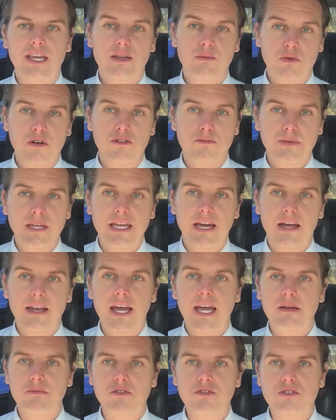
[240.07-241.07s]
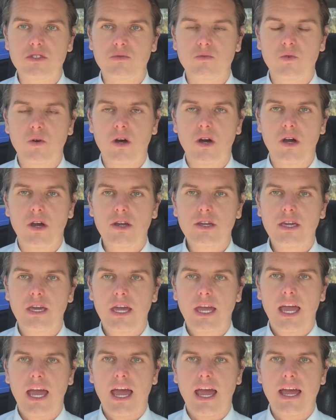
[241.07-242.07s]
he will be unable to work,
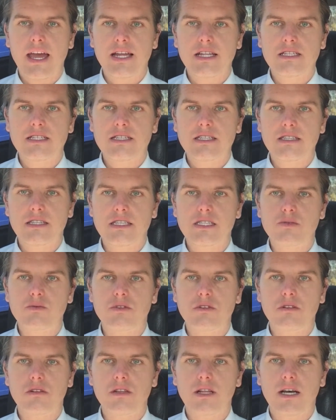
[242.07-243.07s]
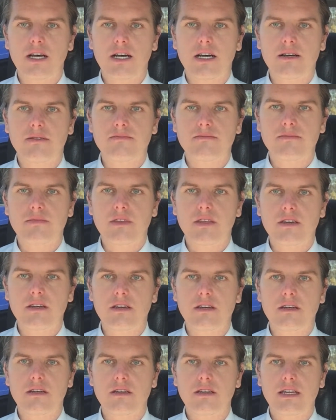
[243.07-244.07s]
and this will,
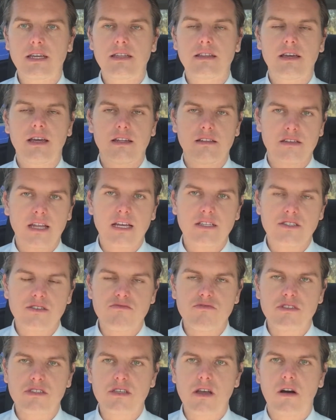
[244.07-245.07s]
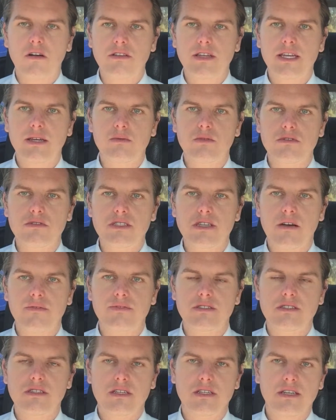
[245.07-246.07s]
and as a result, he will
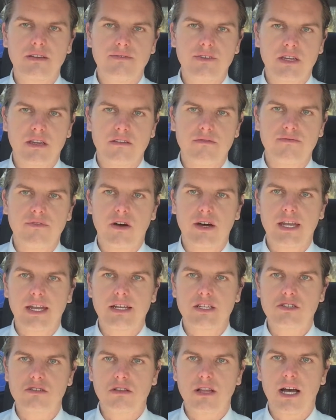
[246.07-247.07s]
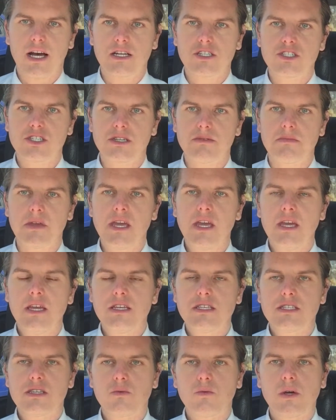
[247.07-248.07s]
suffer significant financial hardship.
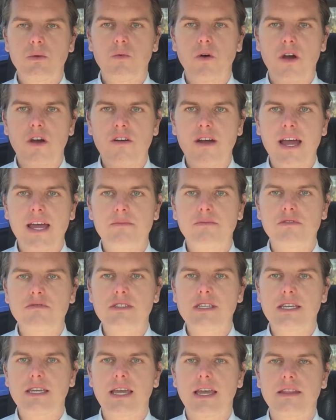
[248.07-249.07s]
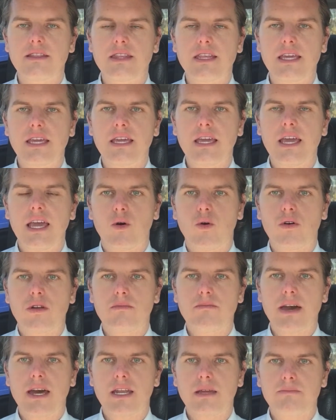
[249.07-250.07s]
So we were able to get the
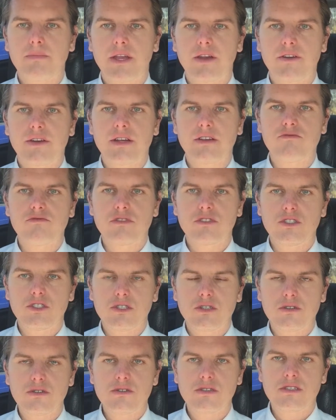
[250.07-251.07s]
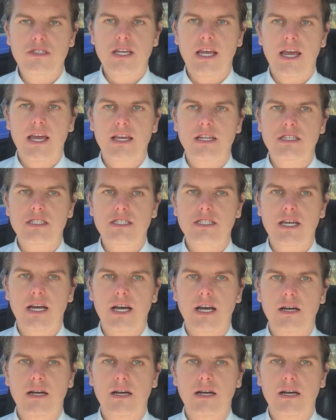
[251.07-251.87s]
automatic period reduced and